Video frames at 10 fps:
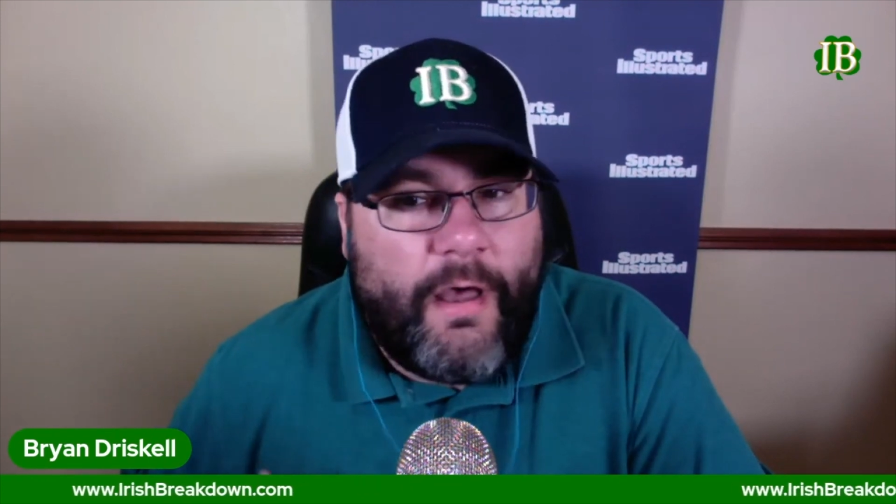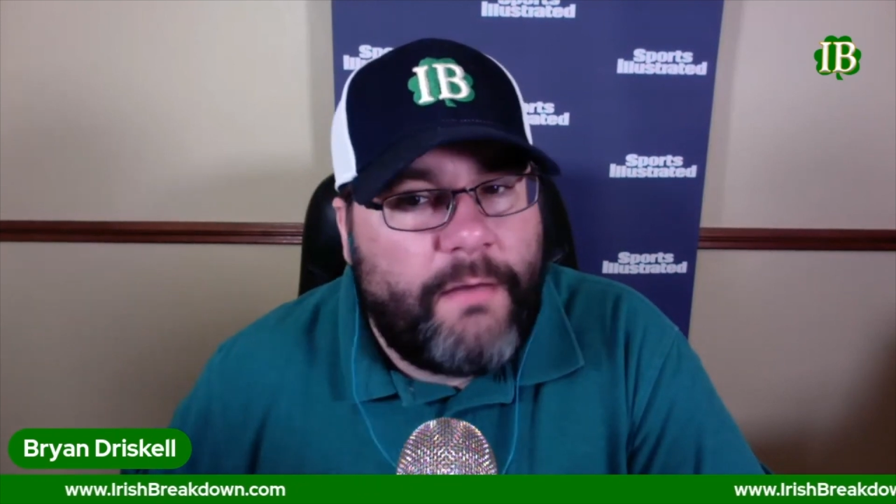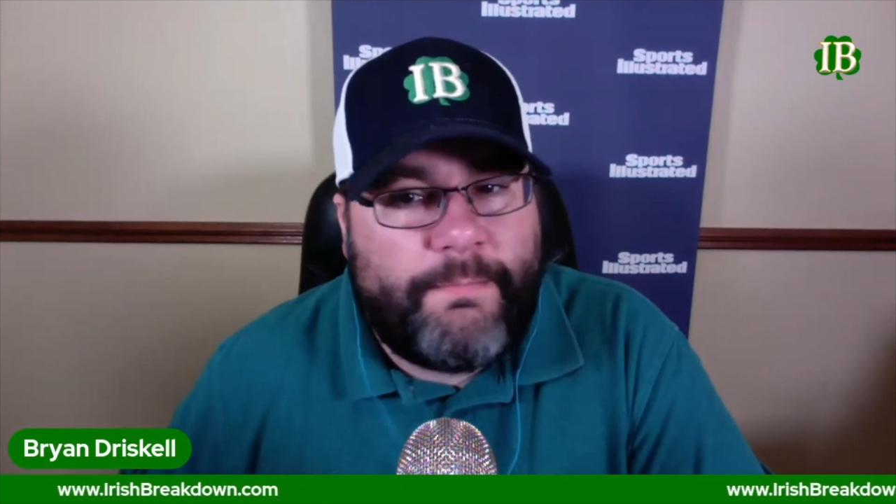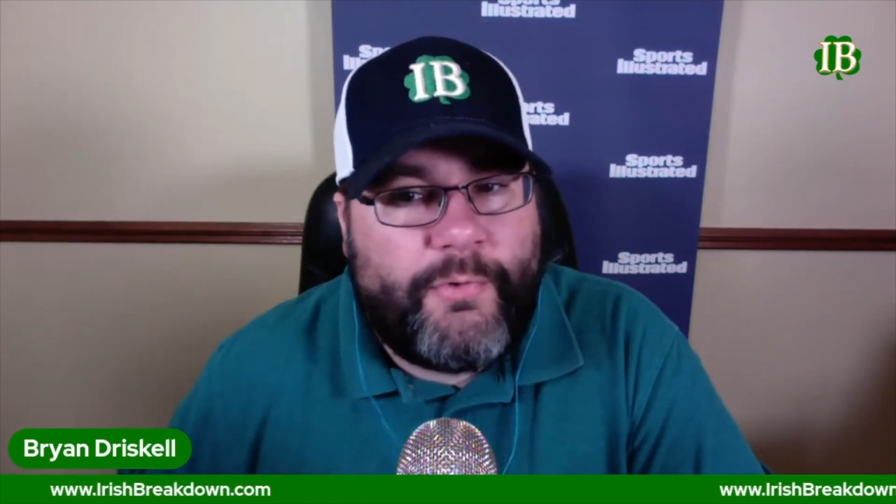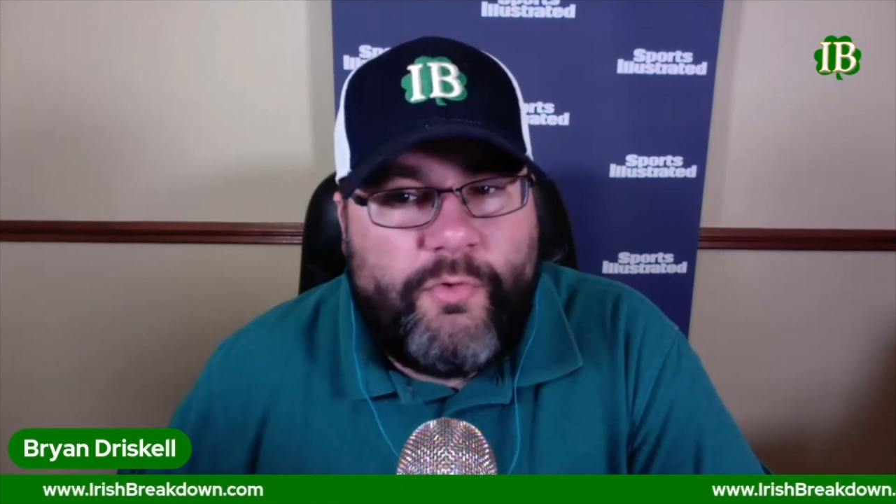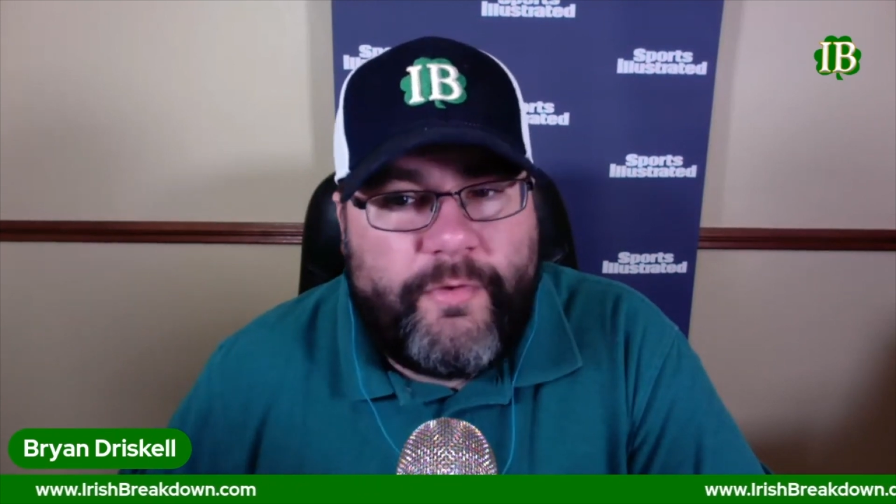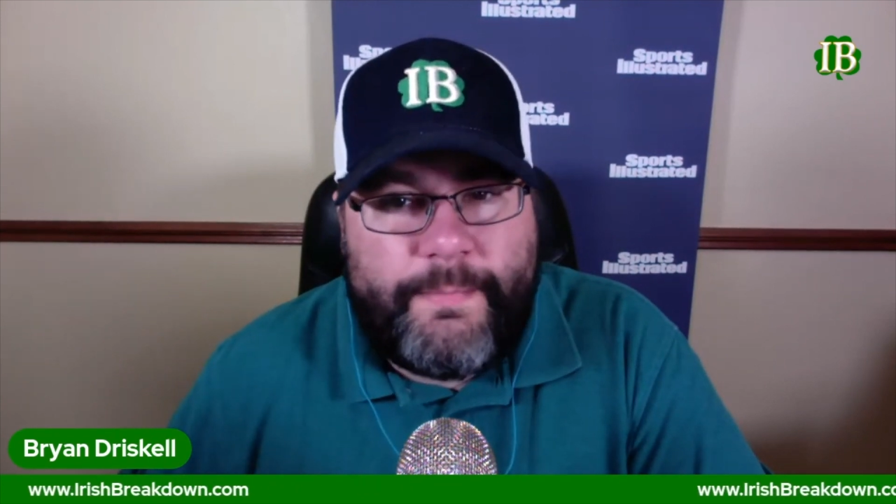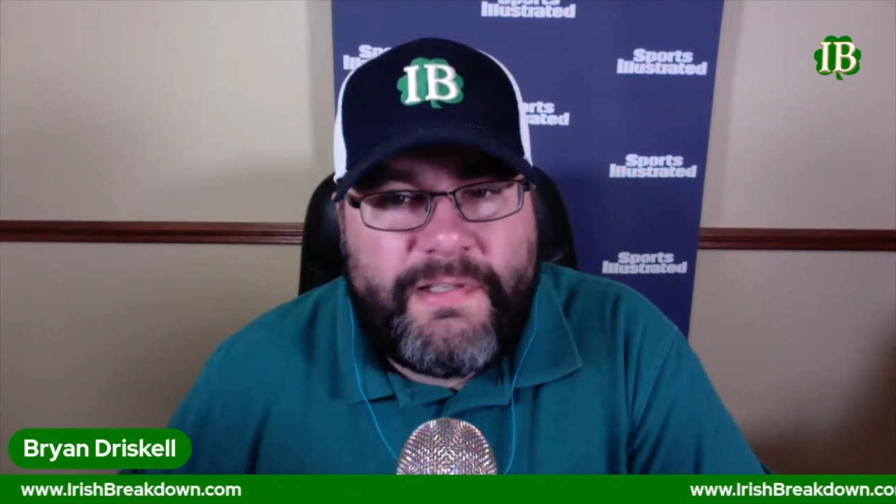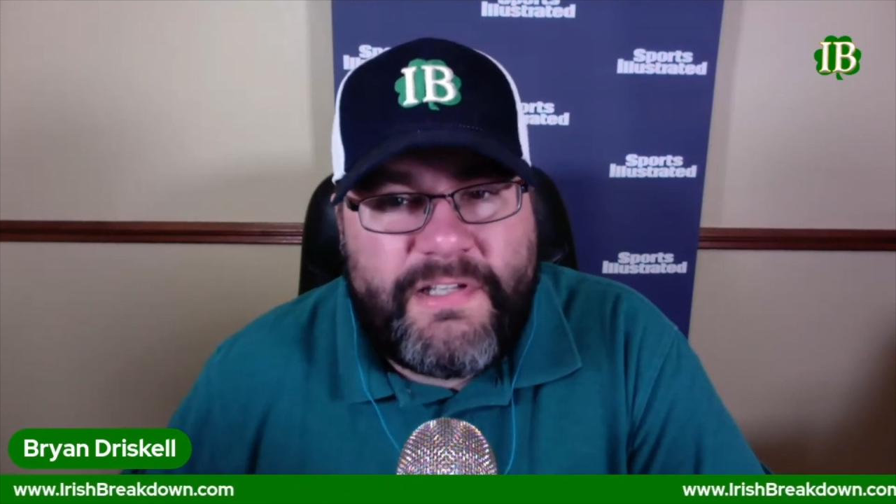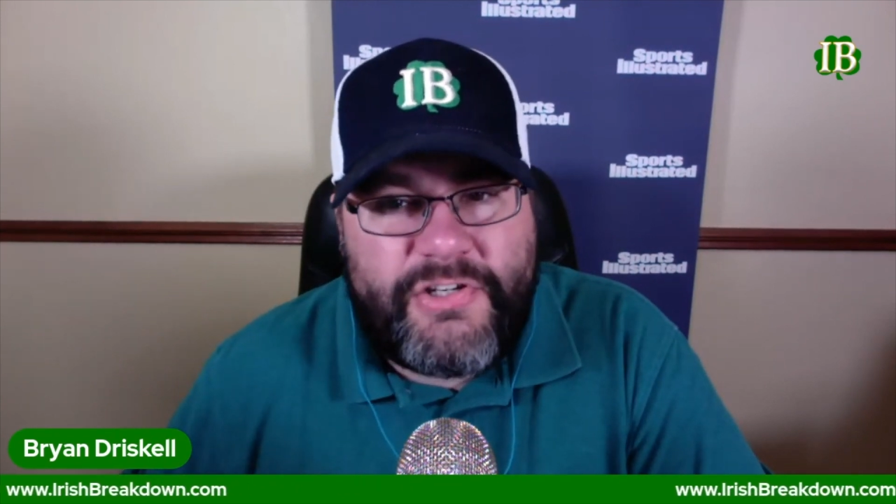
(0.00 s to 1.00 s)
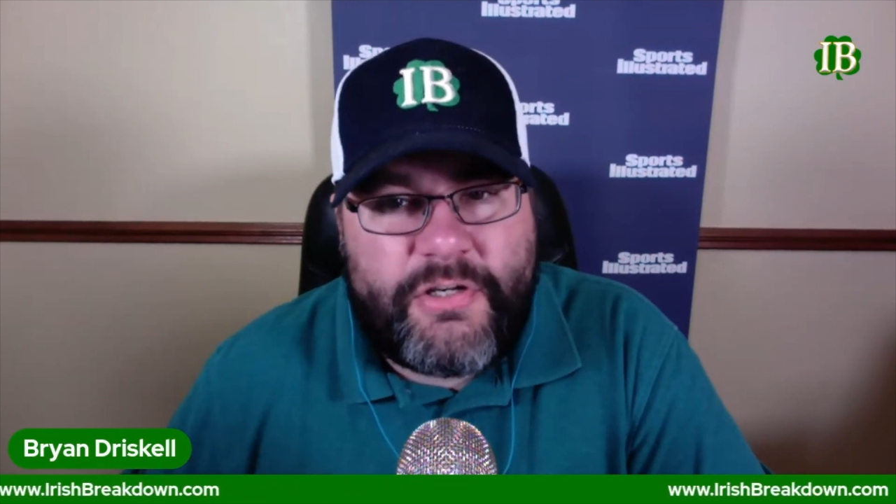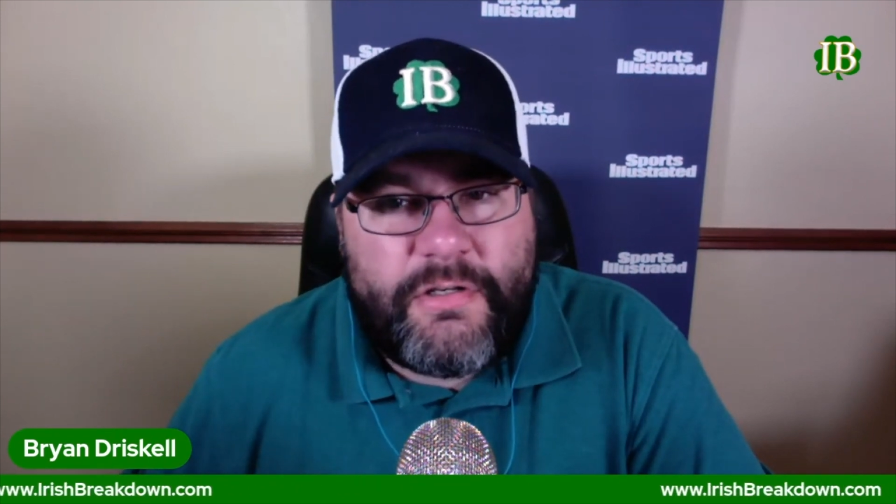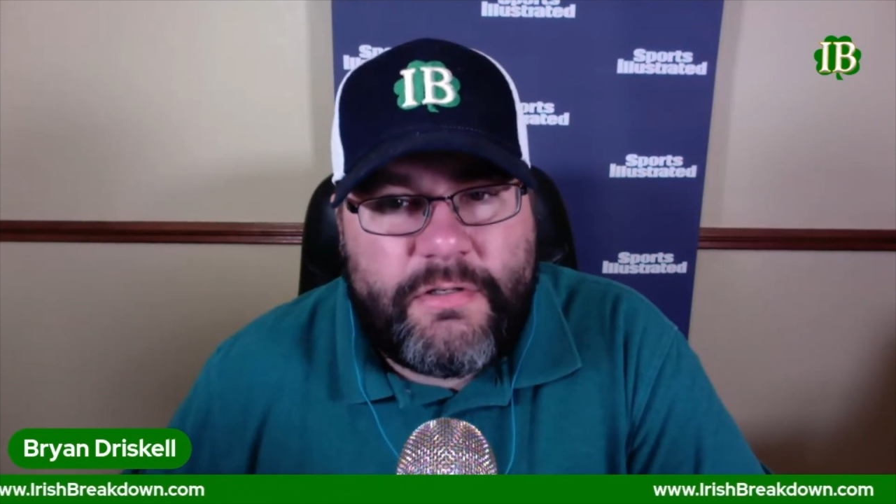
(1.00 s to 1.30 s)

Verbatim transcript: unproven position.